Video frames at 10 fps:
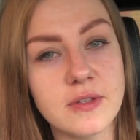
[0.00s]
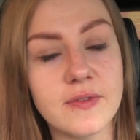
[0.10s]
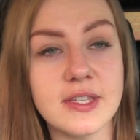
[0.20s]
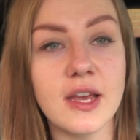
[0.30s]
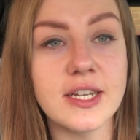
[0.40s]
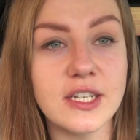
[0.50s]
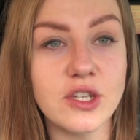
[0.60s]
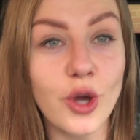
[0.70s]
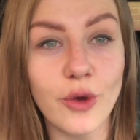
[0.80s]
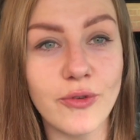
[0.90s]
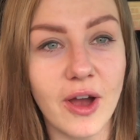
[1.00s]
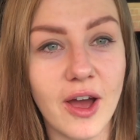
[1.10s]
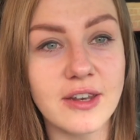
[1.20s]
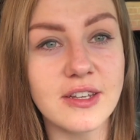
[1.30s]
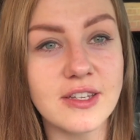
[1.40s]
Obviously I didn't go right
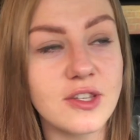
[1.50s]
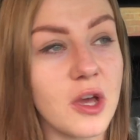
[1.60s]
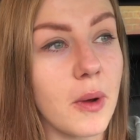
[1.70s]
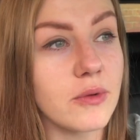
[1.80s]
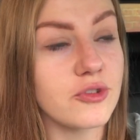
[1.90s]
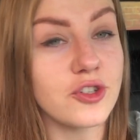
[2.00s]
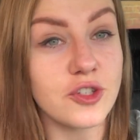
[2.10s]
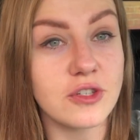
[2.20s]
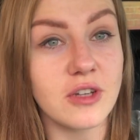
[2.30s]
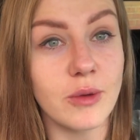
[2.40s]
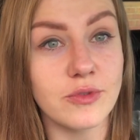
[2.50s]
under, so I was just